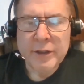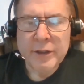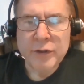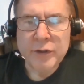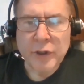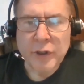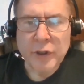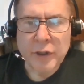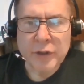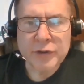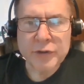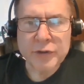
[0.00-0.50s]
You
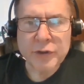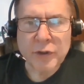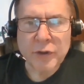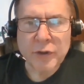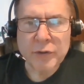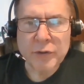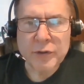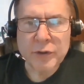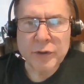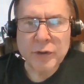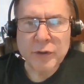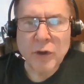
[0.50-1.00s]
can also
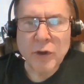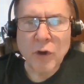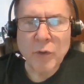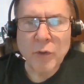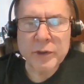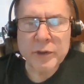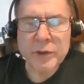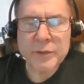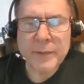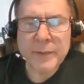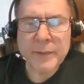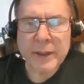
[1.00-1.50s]
go to
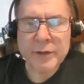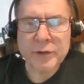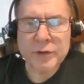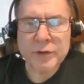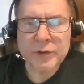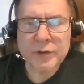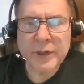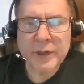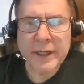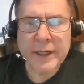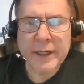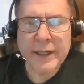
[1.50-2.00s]
home inspector
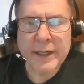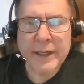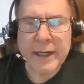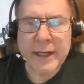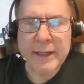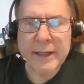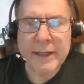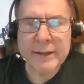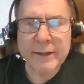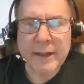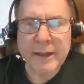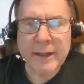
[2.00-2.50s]
training
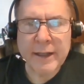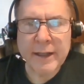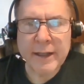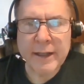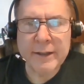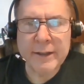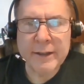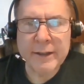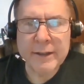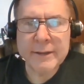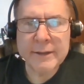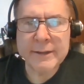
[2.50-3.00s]

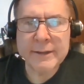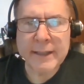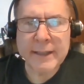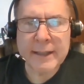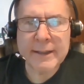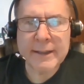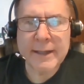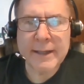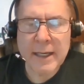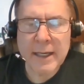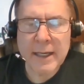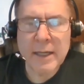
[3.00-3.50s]
online
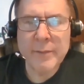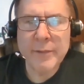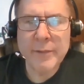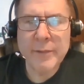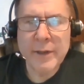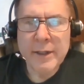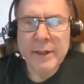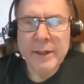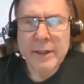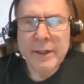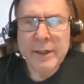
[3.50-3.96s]
dot com